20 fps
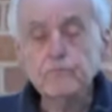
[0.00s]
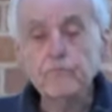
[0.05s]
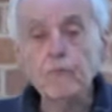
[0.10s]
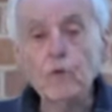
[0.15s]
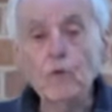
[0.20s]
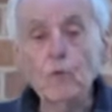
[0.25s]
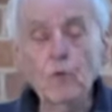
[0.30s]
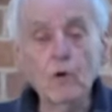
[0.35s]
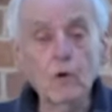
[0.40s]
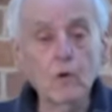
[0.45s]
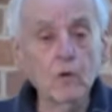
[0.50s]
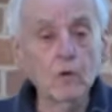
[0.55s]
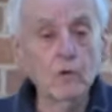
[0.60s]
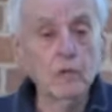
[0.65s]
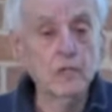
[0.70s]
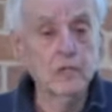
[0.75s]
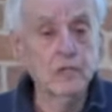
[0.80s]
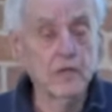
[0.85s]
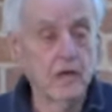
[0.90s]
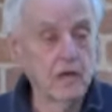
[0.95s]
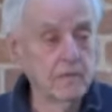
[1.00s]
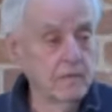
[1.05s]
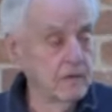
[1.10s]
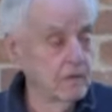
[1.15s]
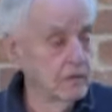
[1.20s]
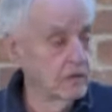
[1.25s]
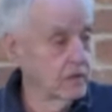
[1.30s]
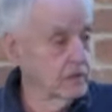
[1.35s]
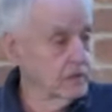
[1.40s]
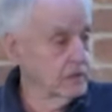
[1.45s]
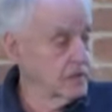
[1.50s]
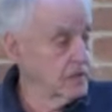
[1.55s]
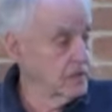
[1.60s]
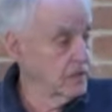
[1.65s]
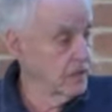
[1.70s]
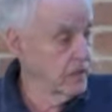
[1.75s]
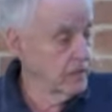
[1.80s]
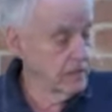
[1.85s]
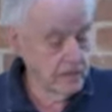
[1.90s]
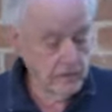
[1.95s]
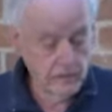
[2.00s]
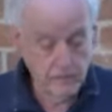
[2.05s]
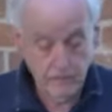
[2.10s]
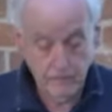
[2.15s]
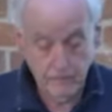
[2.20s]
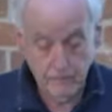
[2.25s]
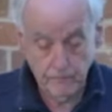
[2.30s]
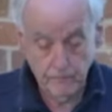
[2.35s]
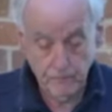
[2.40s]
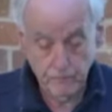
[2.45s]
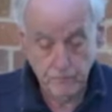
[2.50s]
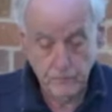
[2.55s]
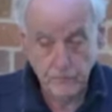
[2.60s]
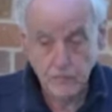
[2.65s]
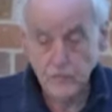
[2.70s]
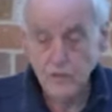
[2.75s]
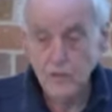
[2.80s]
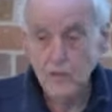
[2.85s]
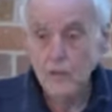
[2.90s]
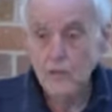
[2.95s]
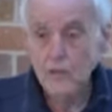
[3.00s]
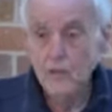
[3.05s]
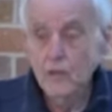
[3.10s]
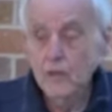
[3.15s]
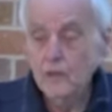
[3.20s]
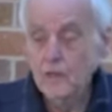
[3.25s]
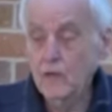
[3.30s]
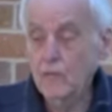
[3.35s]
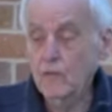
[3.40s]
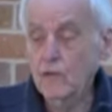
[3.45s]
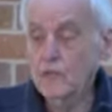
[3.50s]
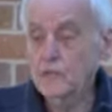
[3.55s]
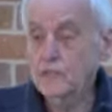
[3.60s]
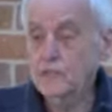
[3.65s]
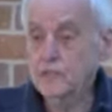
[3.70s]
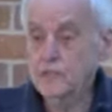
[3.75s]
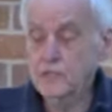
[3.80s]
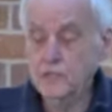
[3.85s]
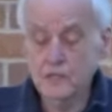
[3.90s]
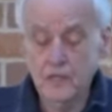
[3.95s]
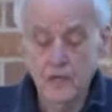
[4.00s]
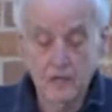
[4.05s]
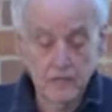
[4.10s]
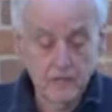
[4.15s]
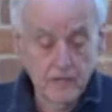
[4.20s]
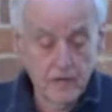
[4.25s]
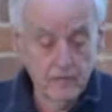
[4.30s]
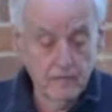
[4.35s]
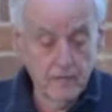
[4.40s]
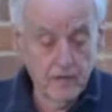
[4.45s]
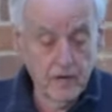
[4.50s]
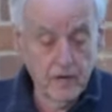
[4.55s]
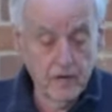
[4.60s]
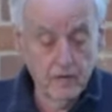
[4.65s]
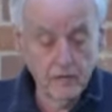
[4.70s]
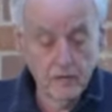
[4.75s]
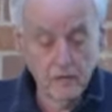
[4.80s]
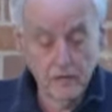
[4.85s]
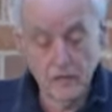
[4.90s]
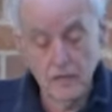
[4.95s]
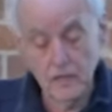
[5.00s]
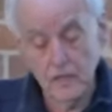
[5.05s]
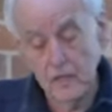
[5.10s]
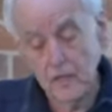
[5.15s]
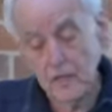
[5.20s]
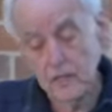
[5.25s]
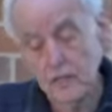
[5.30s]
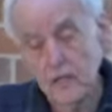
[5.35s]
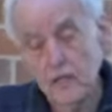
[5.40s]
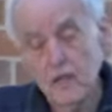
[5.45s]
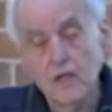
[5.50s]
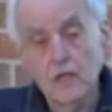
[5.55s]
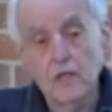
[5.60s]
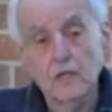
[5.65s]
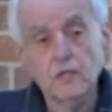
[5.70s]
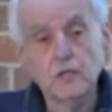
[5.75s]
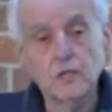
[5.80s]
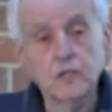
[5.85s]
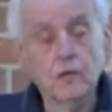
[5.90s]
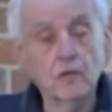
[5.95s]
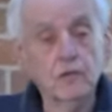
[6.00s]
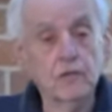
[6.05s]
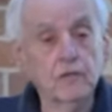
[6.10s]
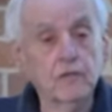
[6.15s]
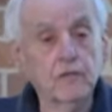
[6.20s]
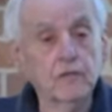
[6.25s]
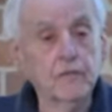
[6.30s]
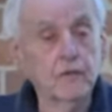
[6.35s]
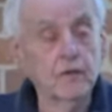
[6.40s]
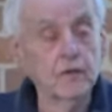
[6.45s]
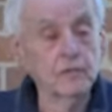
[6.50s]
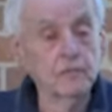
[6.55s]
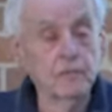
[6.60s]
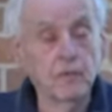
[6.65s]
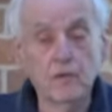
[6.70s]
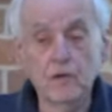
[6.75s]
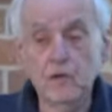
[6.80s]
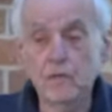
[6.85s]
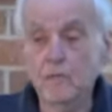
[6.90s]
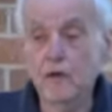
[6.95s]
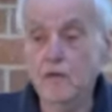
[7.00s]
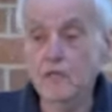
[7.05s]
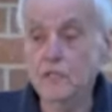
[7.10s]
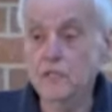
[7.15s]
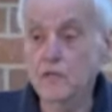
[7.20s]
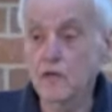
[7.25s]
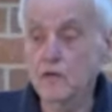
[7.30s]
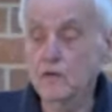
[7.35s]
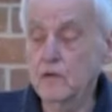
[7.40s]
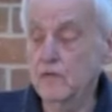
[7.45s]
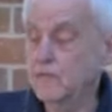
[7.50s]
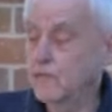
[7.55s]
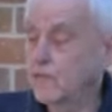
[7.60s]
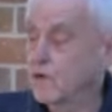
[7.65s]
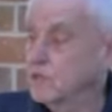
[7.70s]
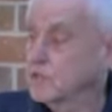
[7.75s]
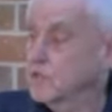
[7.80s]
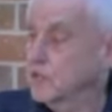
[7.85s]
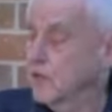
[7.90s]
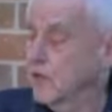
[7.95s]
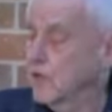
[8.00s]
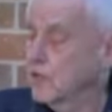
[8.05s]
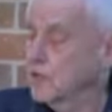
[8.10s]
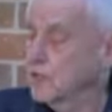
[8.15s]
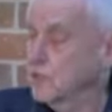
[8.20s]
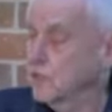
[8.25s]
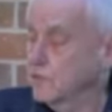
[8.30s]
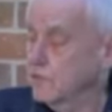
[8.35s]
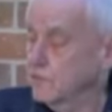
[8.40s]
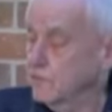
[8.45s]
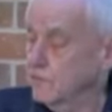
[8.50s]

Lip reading: we're all the same in God's sight. Now, when he says he's going to come around and slaughter the firstborn, he makes no differentiation.